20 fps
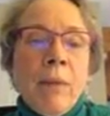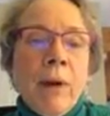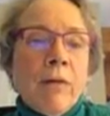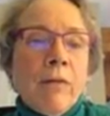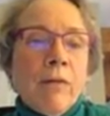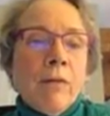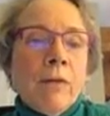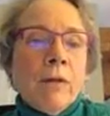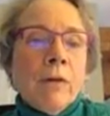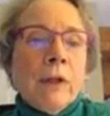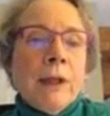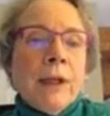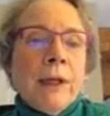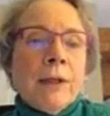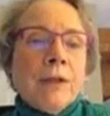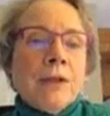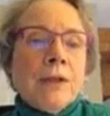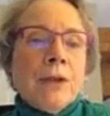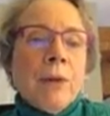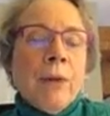by fully
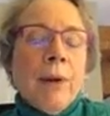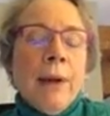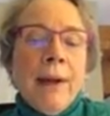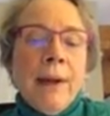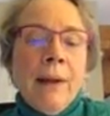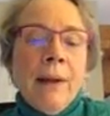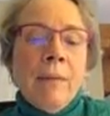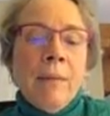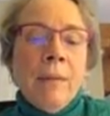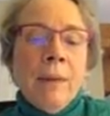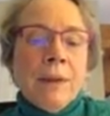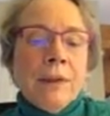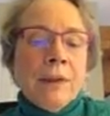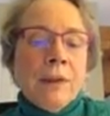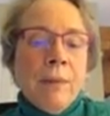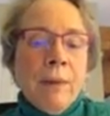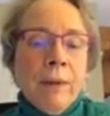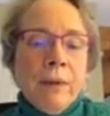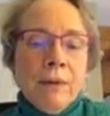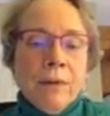integrated mixed
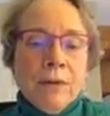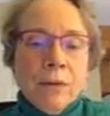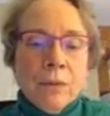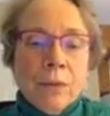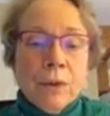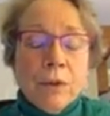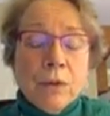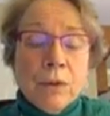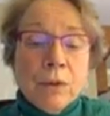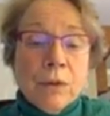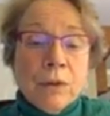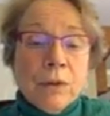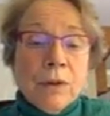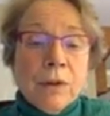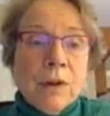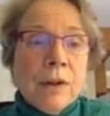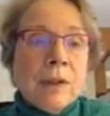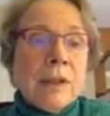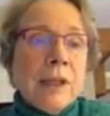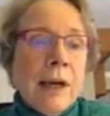methods
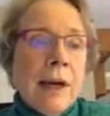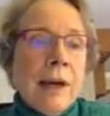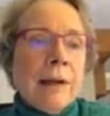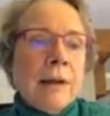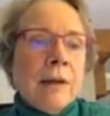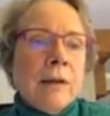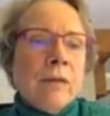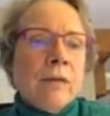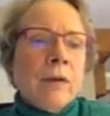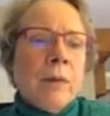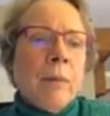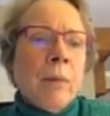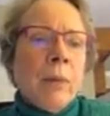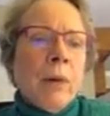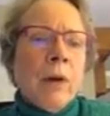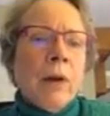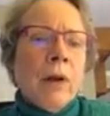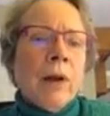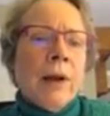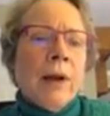research, the title of the
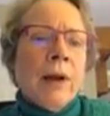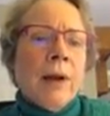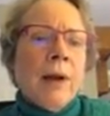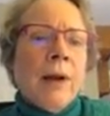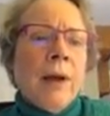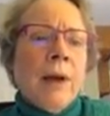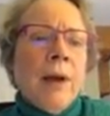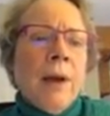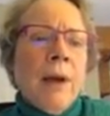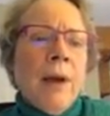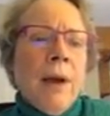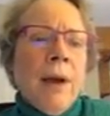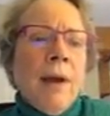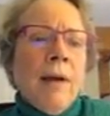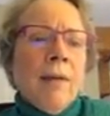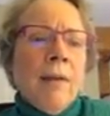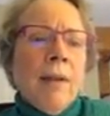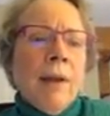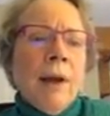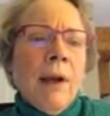book.
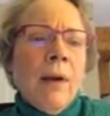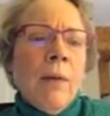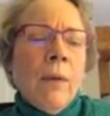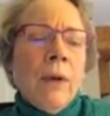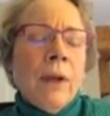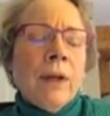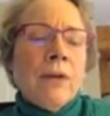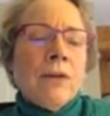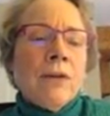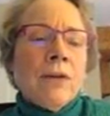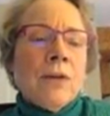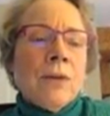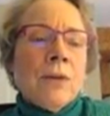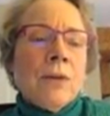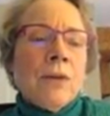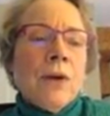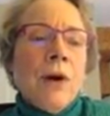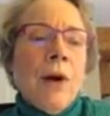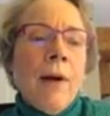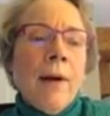Then I want to
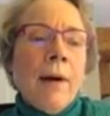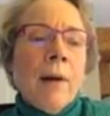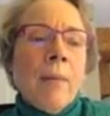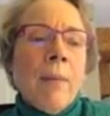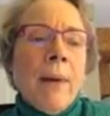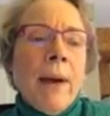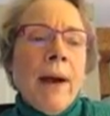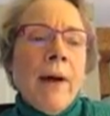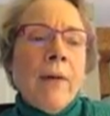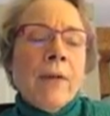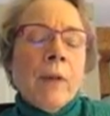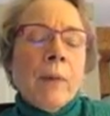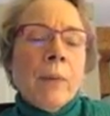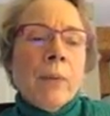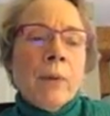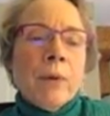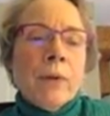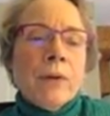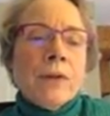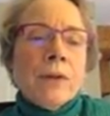talk about the
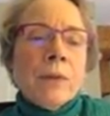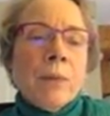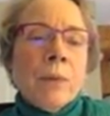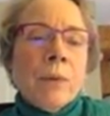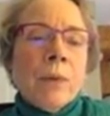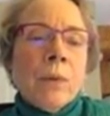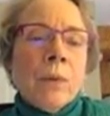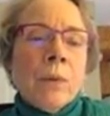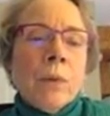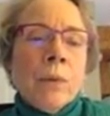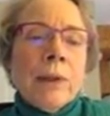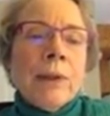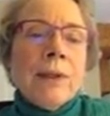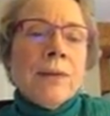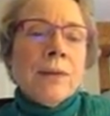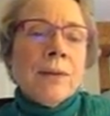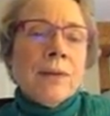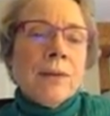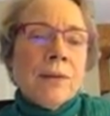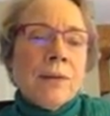principal
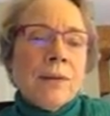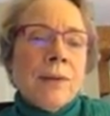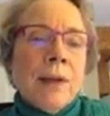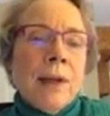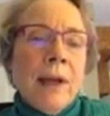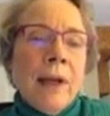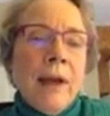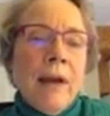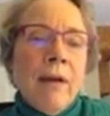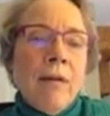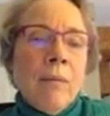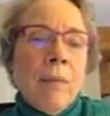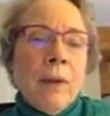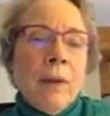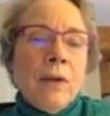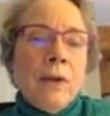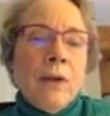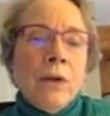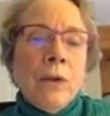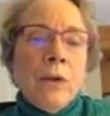reasons that have
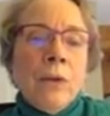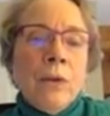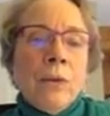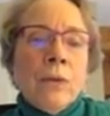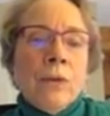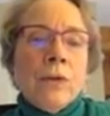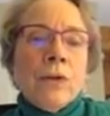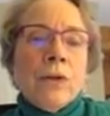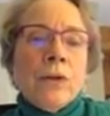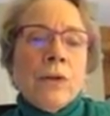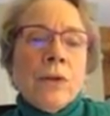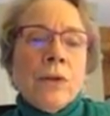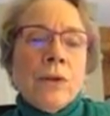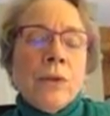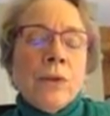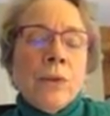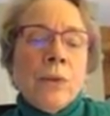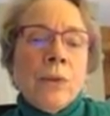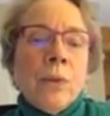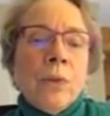been used
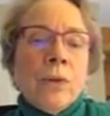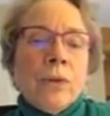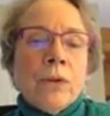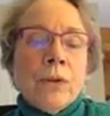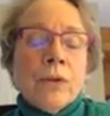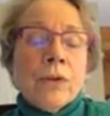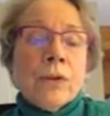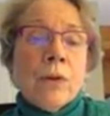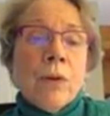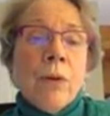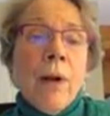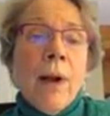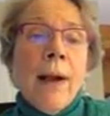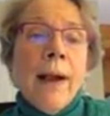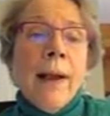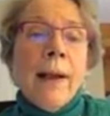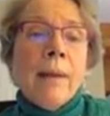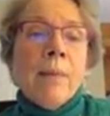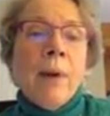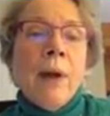to
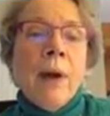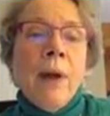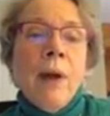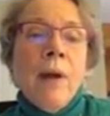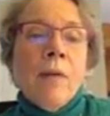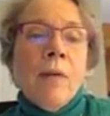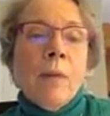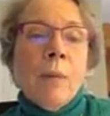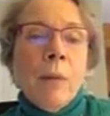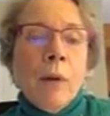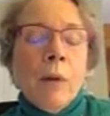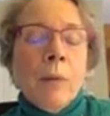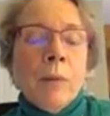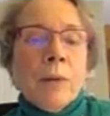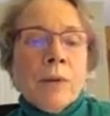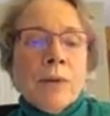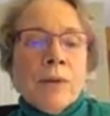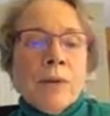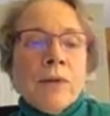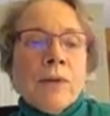describe the
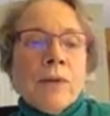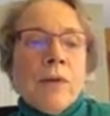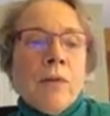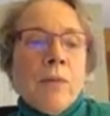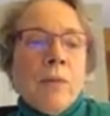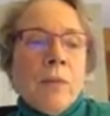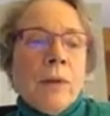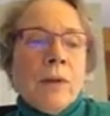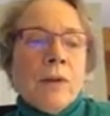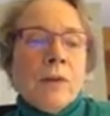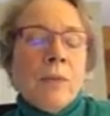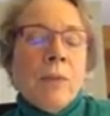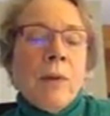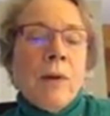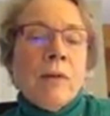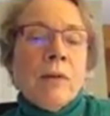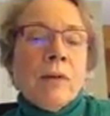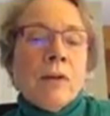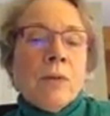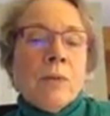purposes of mixed
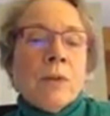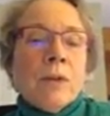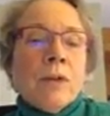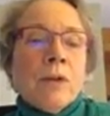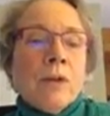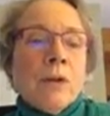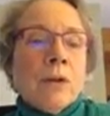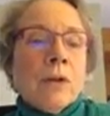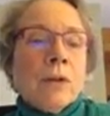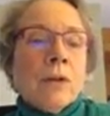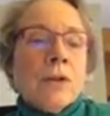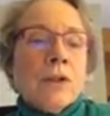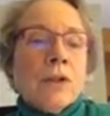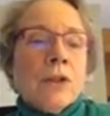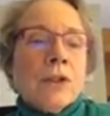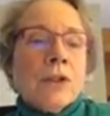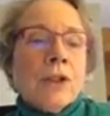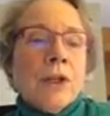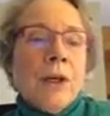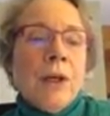methods
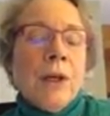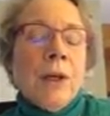research.